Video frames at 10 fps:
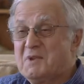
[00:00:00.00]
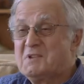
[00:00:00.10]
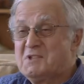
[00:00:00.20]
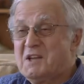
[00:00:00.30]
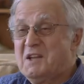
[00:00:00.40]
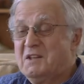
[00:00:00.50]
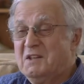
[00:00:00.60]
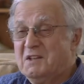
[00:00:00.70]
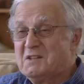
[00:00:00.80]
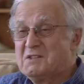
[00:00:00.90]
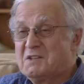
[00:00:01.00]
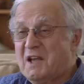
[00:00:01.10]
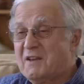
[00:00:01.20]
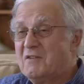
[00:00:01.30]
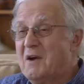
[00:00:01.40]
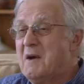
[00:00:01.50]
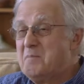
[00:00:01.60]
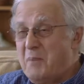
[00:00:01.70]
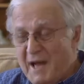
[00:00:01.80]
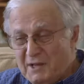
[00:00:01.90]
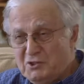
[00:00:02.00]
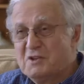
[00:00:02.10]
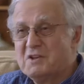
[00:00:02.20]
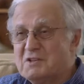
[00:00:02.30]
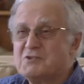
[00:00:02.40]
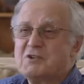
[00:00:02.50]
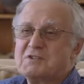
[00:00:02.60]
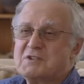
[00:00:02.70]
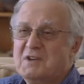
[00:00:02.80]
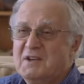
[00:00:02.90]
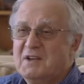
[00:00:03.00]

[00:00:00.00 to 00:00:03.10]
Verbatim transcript: seeing this kind of passionate interest